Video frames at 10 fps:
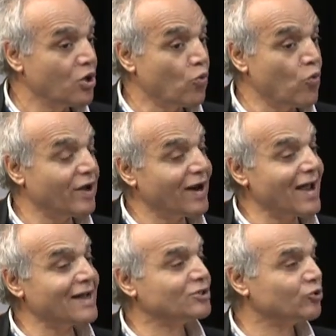
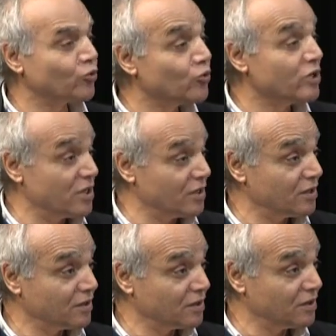Whereas Rooney,
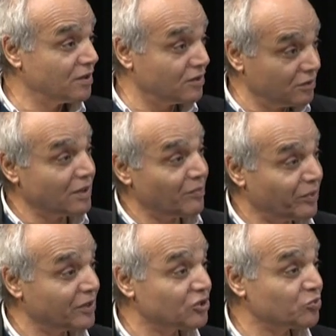a
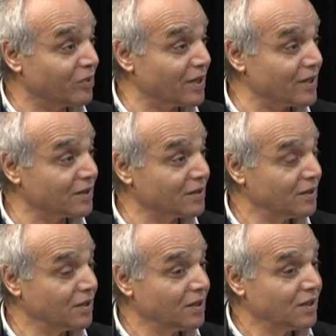British player,
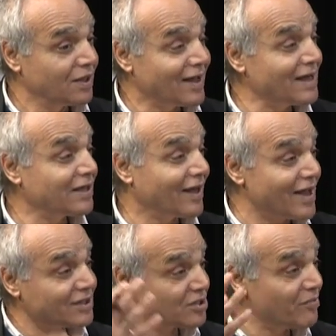can
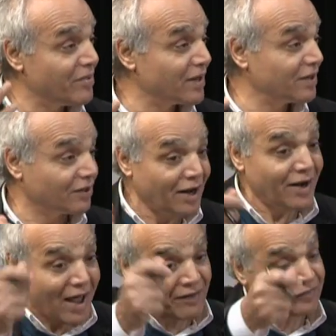kick somebody,
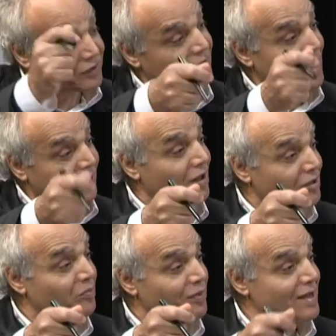run after
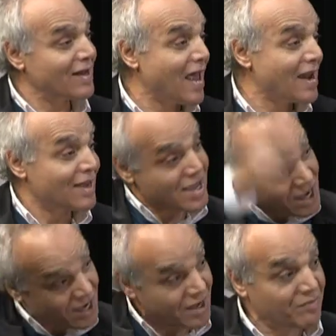another player and
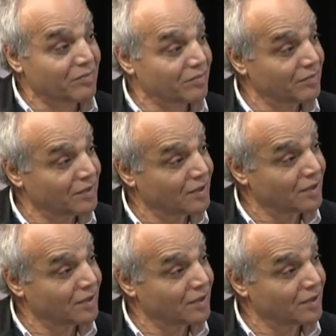kick him.